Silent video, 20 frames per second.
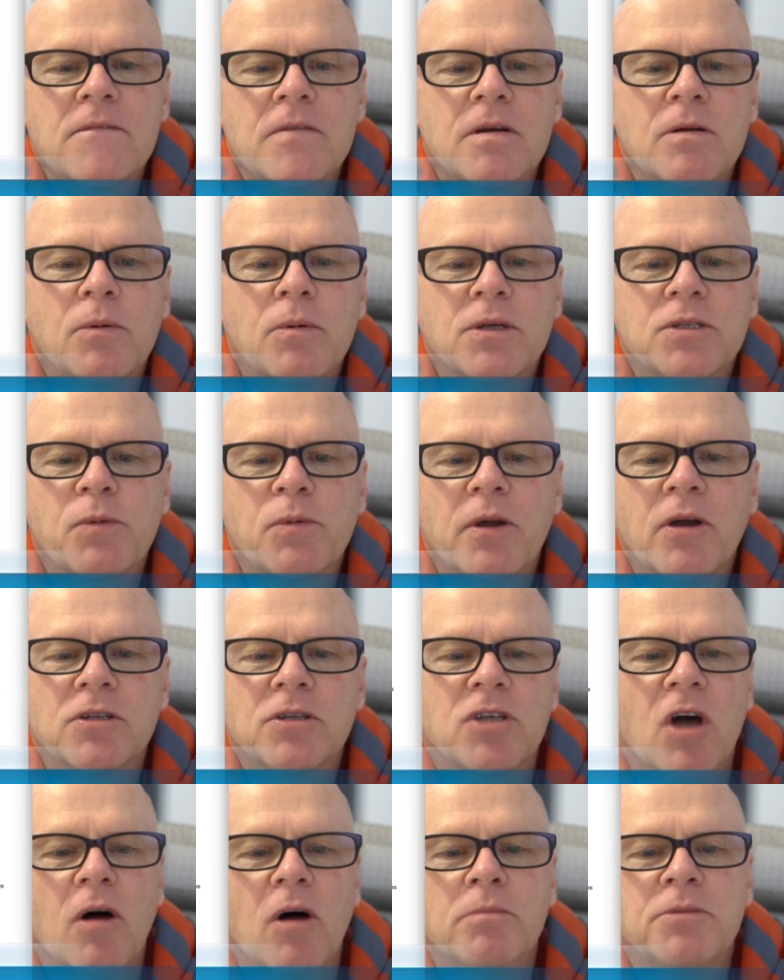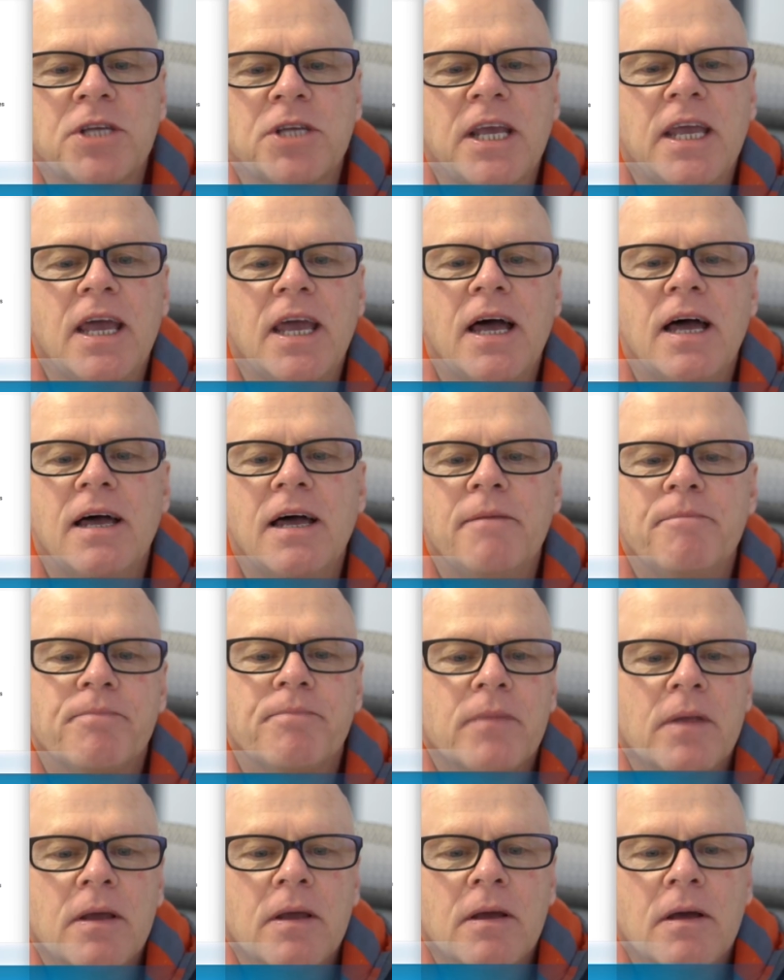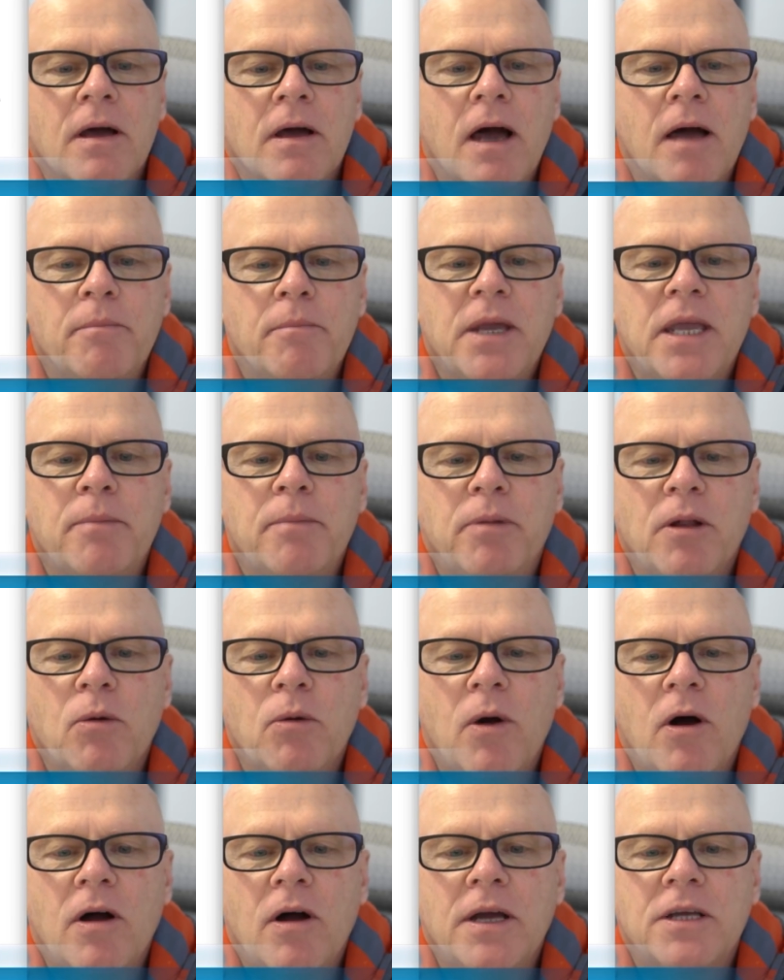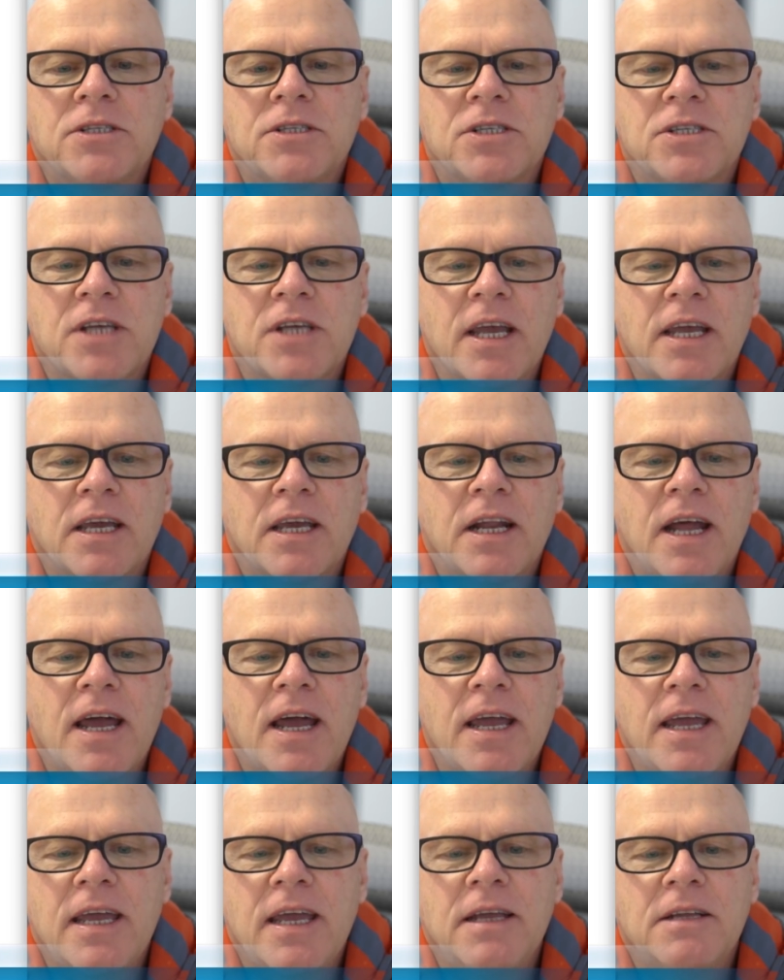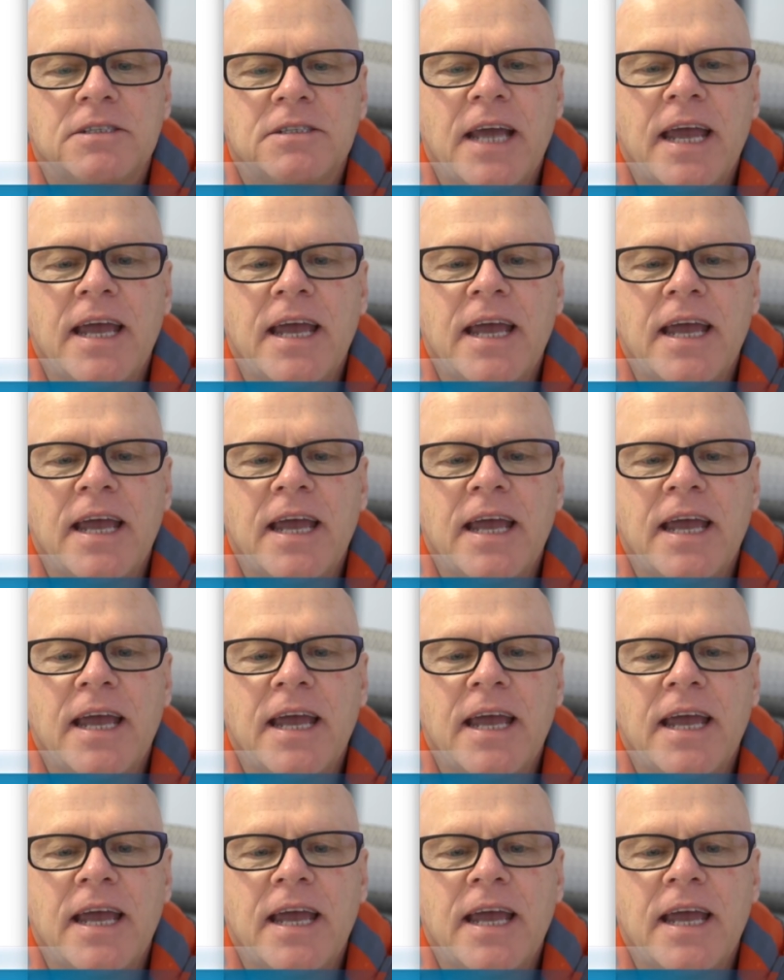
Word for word: who else have we got? Tom's here. Uh, Mickey Blue Eyes is saying g'day.